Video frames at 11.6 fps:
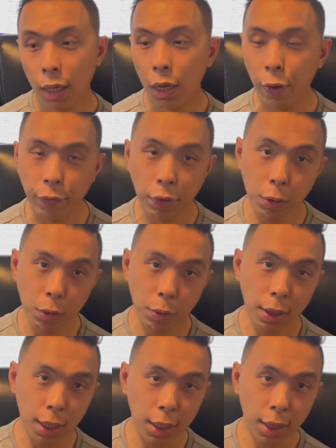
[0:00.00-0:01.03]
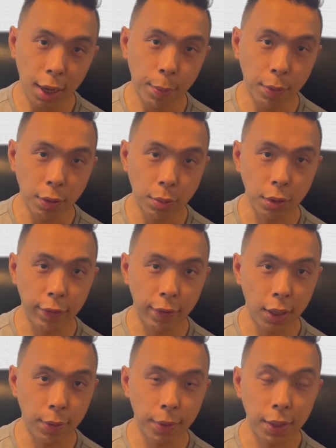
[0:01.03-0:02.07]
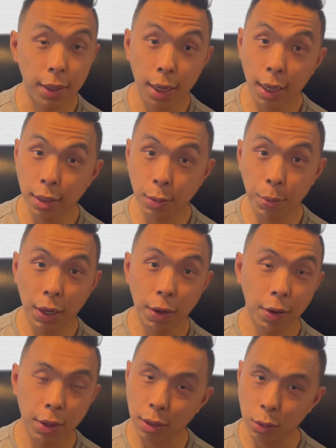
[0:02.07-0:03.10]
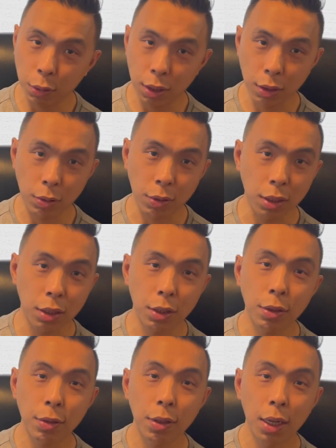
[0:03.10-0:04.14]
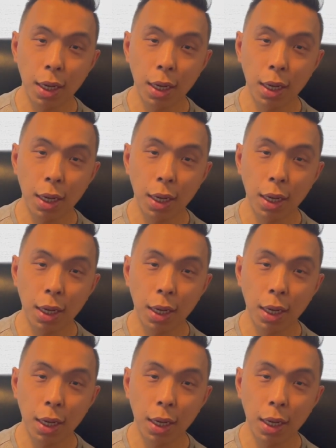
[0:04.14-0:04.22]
If you agree that mobile development is better in 2022,